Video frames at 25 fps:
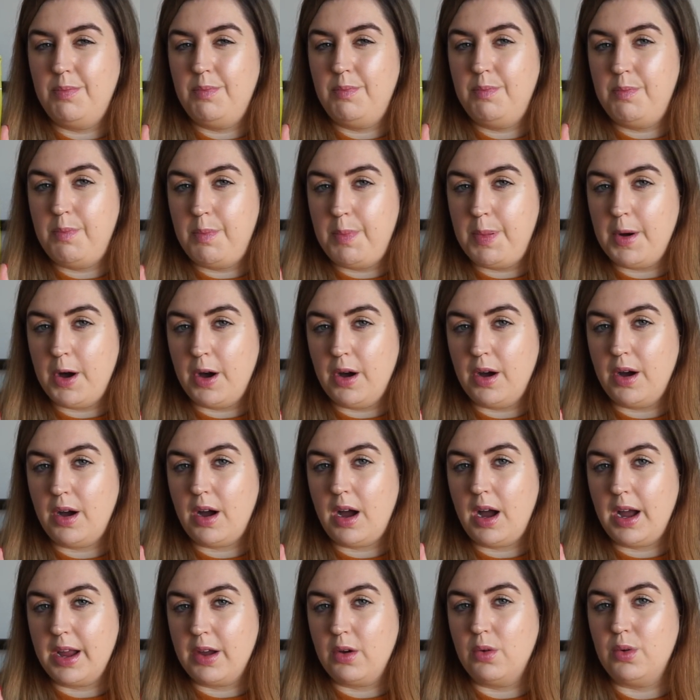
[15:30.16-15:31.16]
but
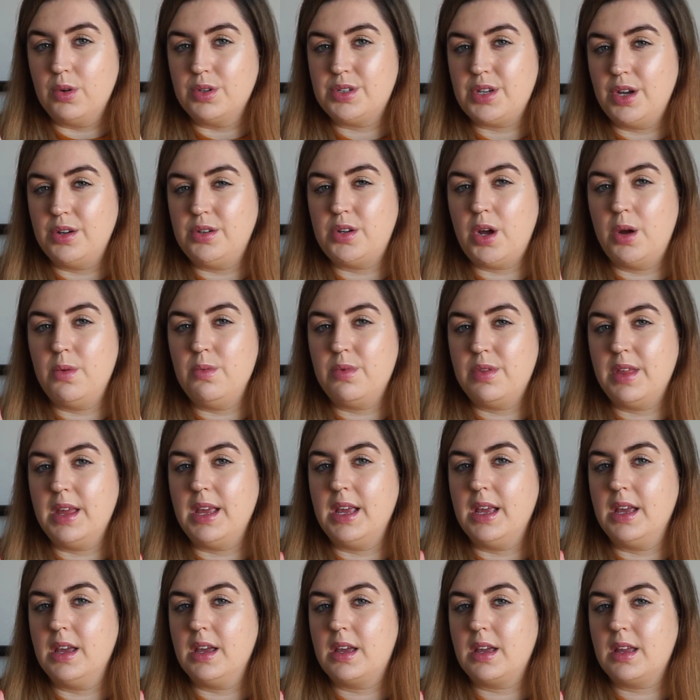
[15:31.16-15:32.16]
I also don't
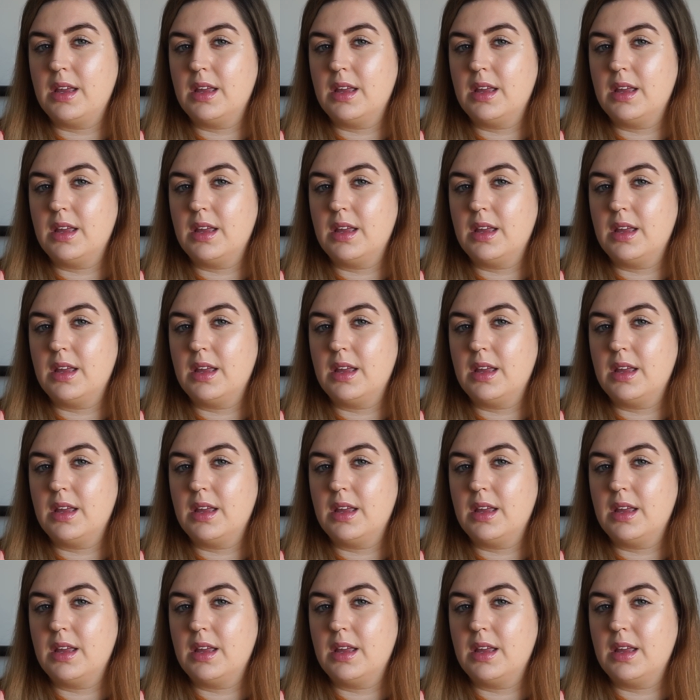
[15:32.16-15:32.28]
think